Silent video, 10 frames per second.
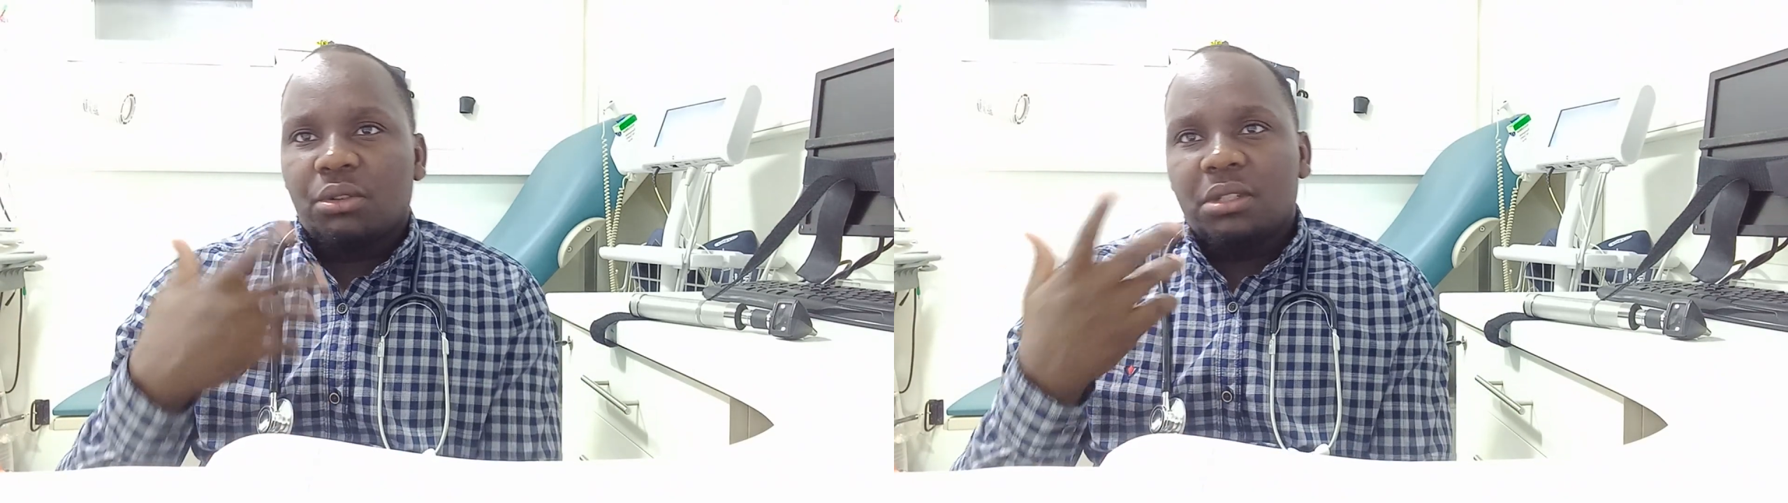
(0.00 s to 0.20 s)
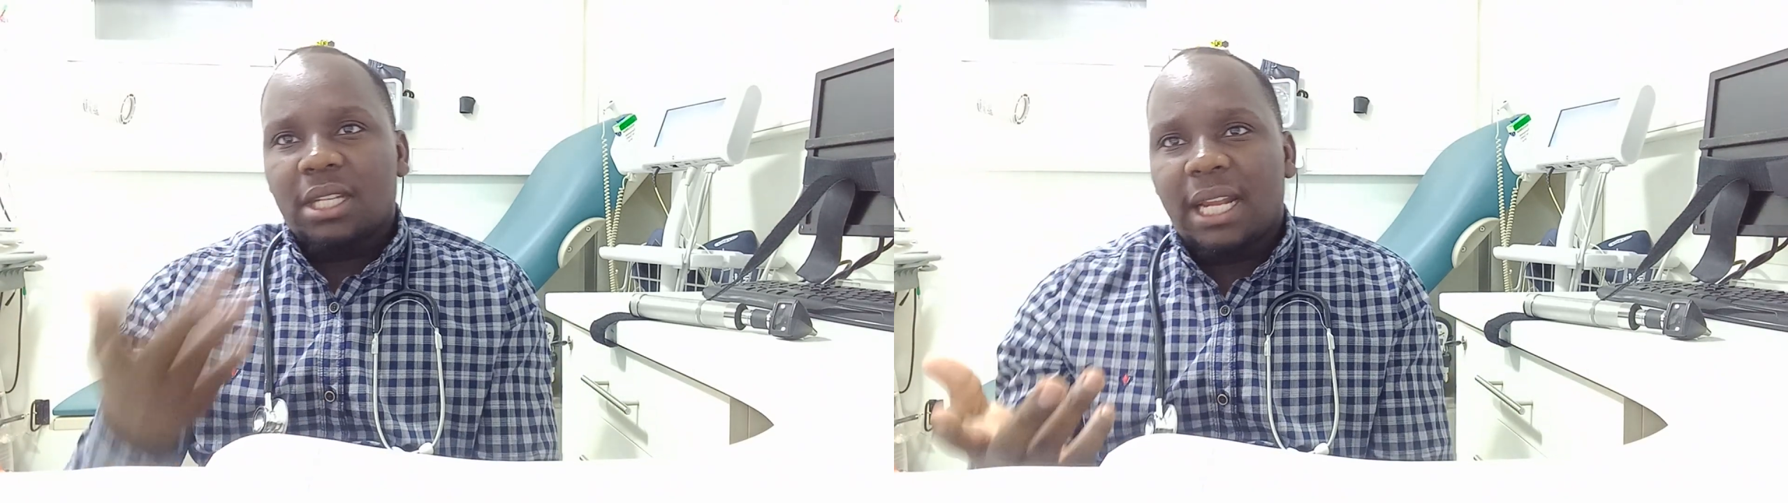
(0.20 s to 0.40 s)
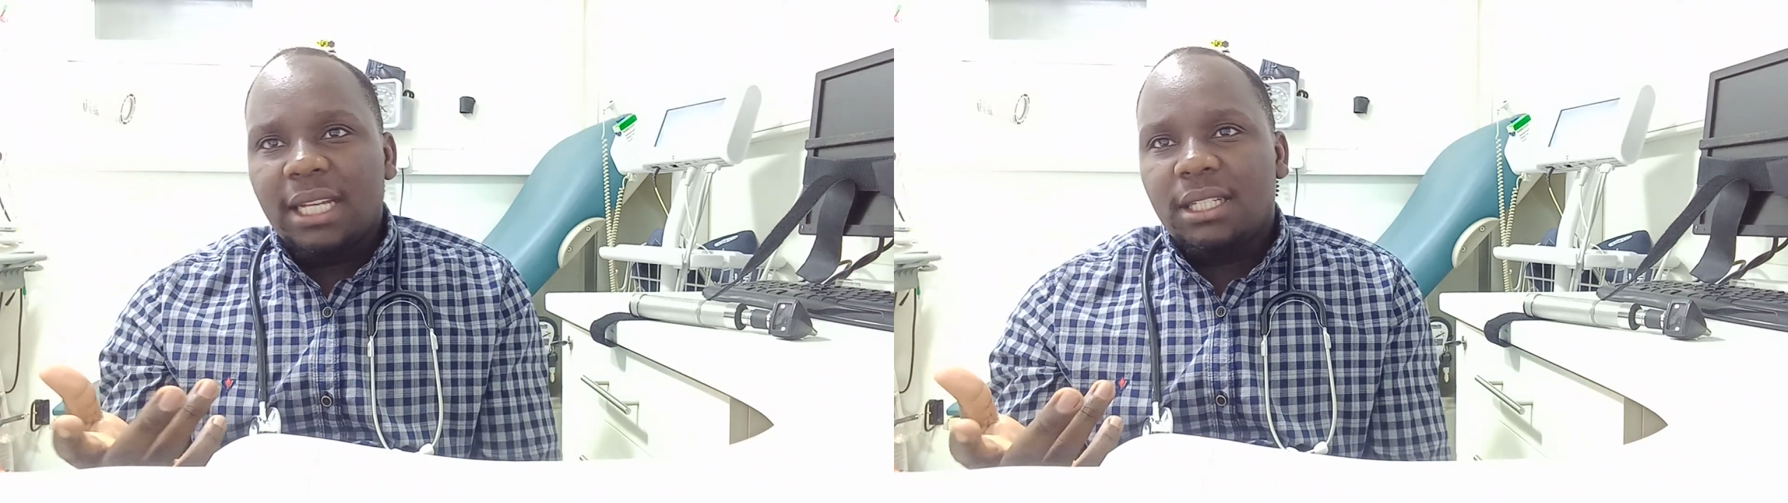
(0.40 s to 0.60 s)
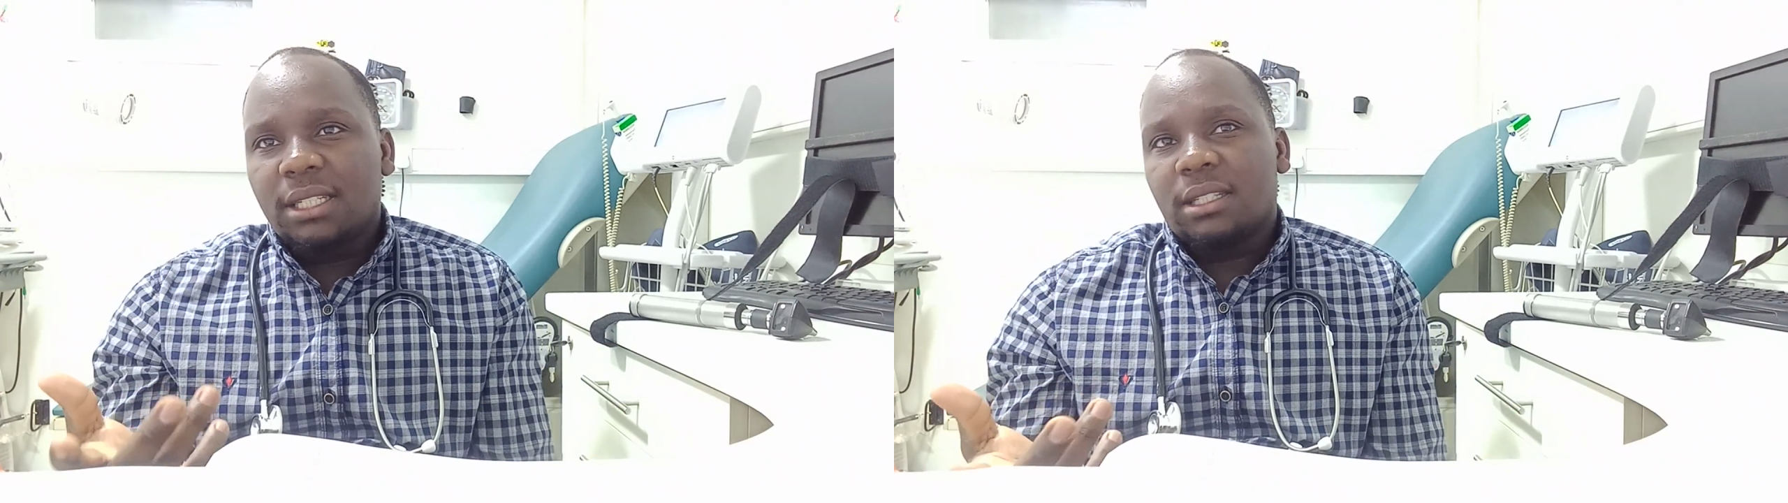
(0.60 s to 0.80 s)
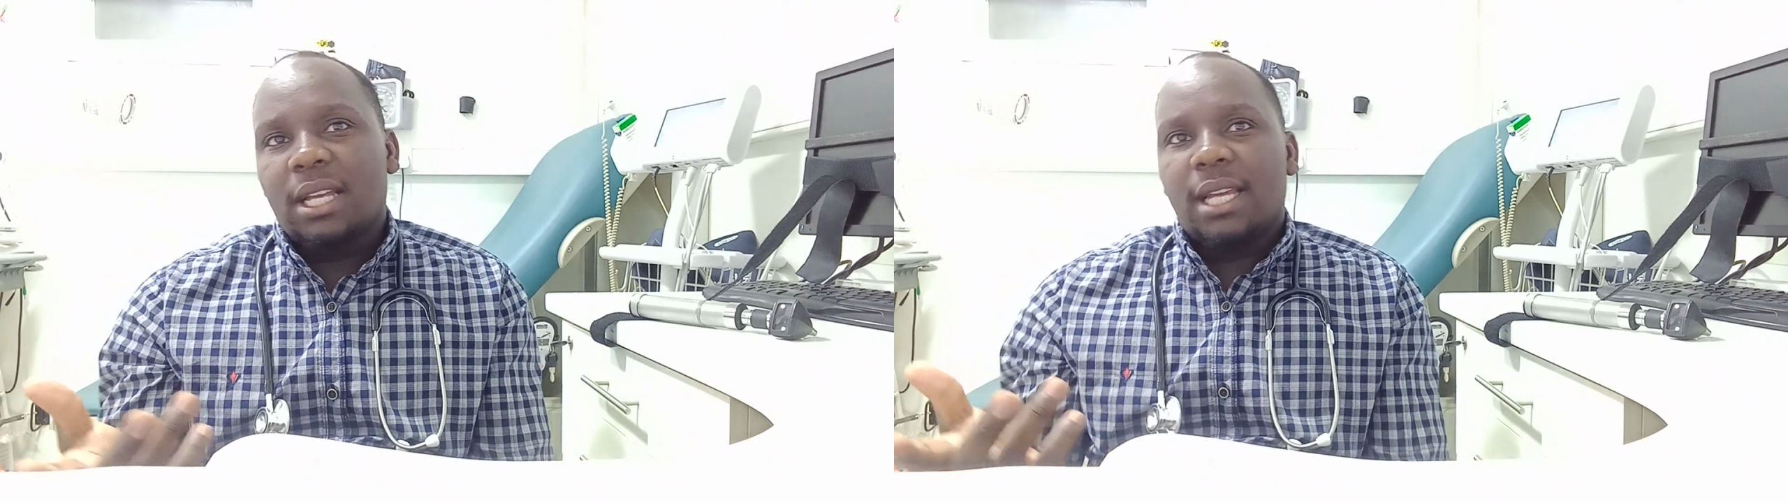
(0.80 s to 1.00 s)

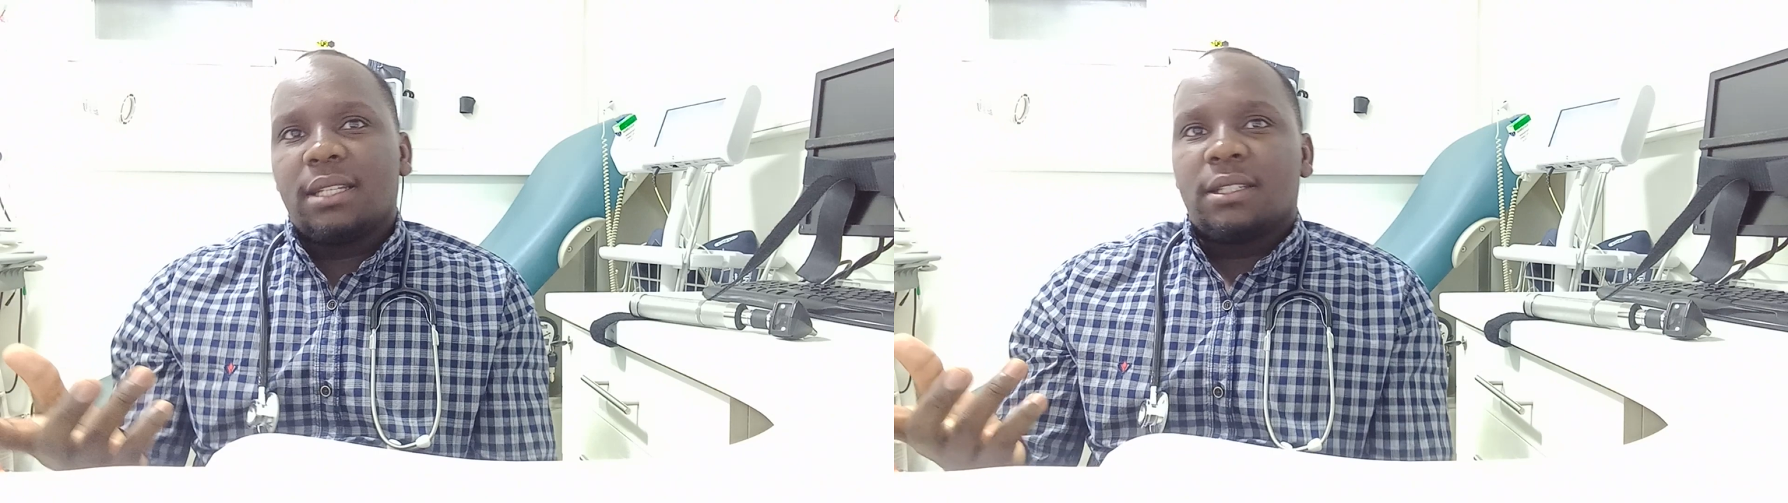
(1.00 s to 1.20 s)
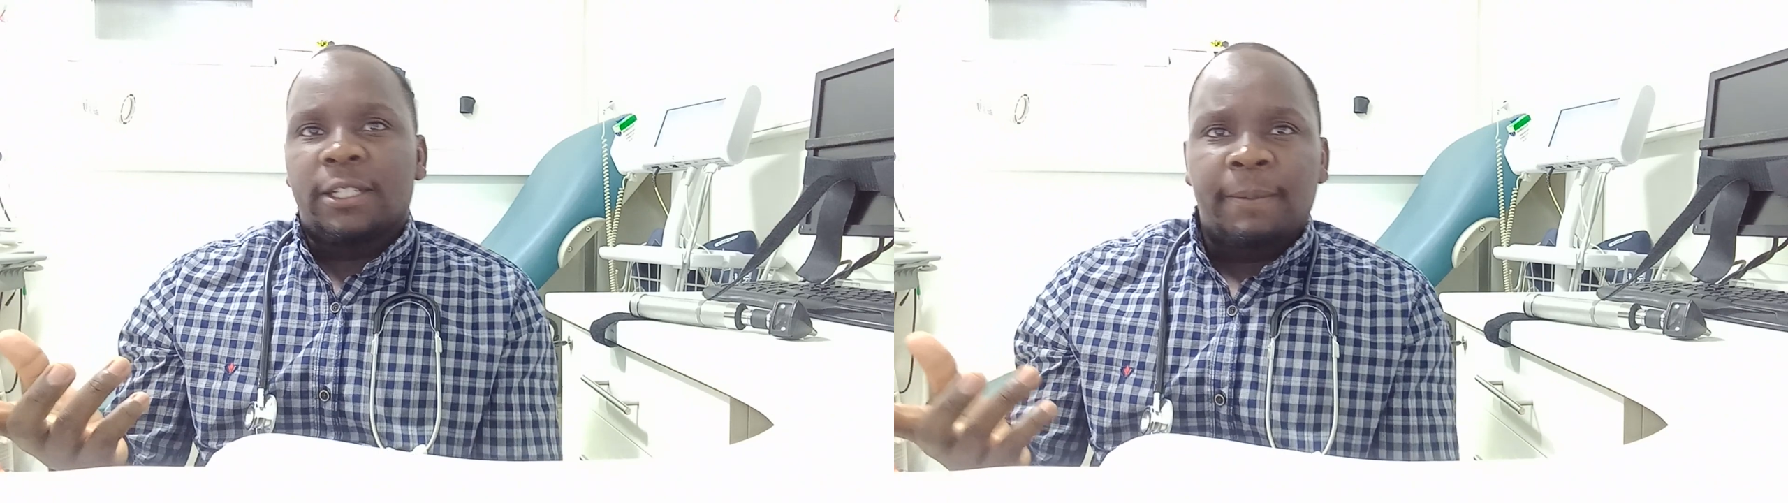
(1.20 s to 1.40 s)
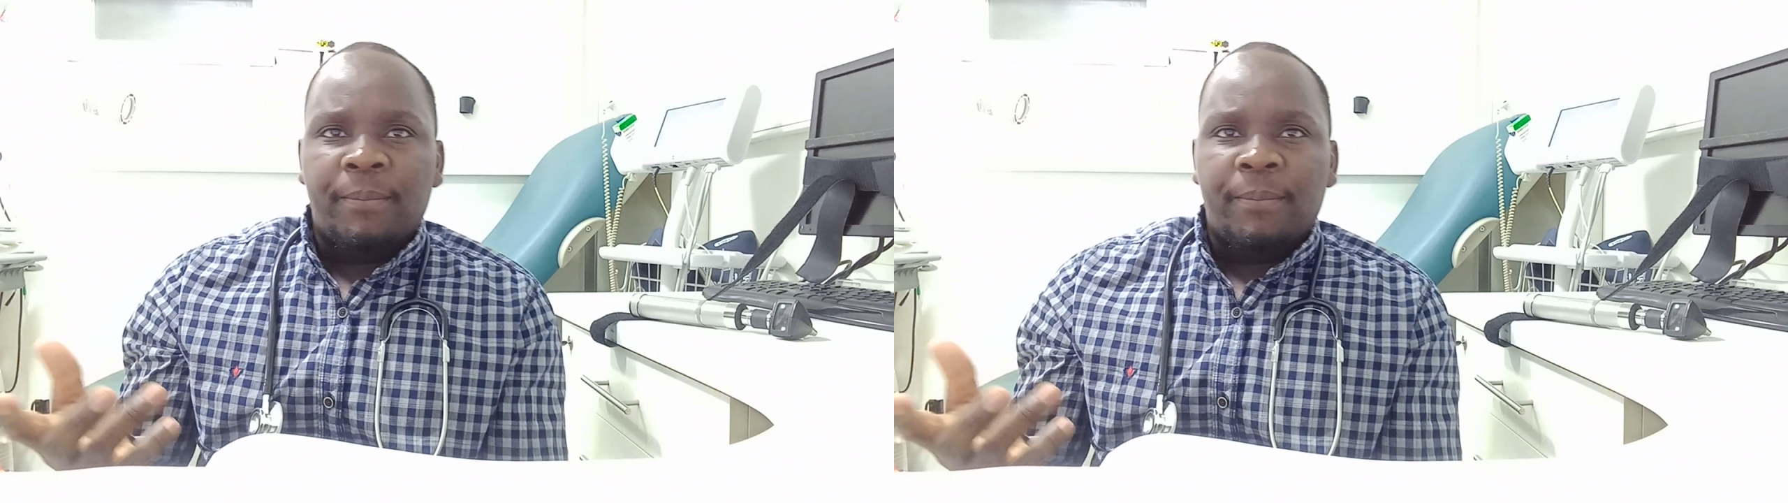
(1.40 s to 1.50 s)
tonsillitis, guys,